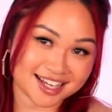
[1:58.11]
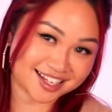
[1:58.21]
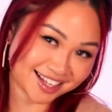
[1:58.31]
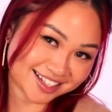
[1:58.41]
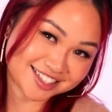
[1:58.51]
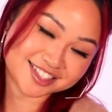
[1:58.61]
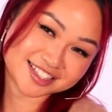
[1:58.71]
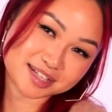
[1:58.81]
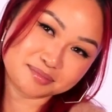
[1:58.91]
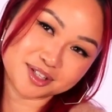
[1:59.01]
I like to
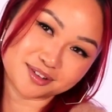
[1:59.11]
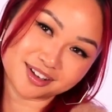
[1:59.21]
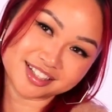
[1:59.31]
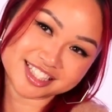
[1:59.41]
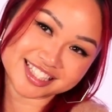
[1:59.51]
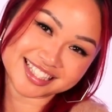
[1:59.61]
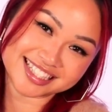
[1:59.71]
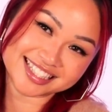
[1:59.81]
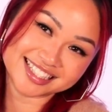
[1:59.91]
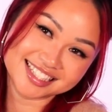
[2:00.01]
use a
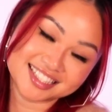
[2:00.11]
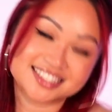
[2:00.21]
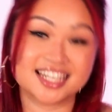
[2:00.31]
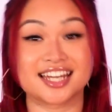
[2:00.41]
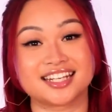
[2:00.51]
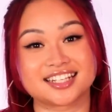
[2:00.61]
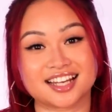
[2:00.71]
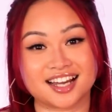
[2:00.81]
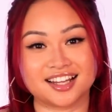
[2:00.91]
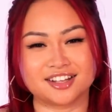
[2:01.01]
Pureology 10
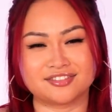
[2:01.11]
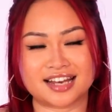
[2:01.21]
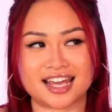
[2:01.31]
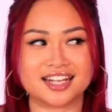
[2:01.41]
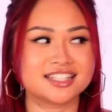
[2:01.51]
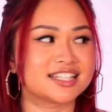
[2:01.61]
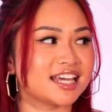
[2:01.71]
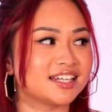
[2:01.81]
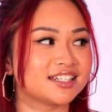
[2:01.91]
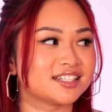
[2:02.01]
color fanatic
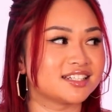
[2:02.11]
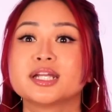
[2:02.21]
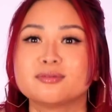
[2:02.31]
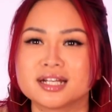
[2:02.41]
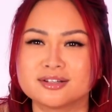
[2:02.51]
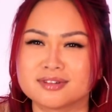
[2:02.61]
10 21